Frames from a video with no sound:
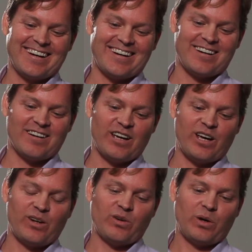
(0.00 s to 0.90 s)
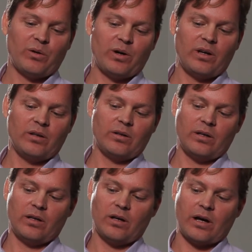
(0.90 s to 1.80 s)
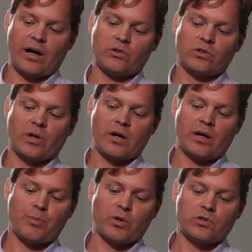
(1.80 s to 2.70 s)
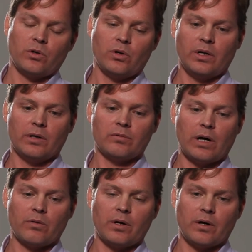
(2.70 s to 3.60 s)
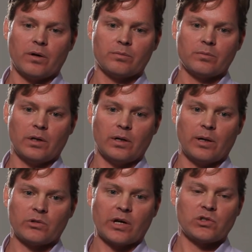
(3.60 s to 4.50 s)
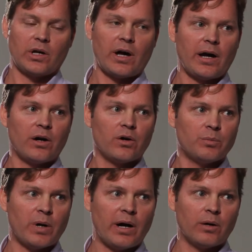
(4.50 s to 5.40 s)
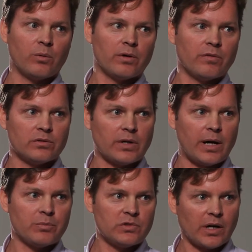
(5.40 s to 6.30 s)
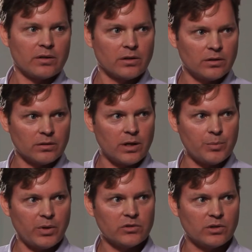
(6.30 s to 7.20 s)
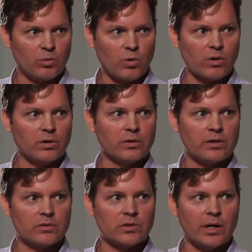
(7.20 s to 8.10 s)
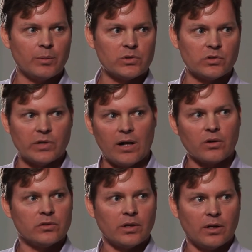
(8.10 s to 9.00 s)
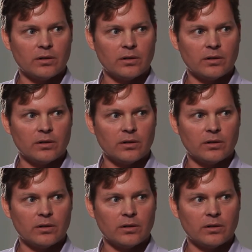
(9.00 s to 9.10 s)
uh, and I also got an opportunity out there. Uh, I was actually hired by one of the top technical companies in the world at the time, which is Alcatel, mm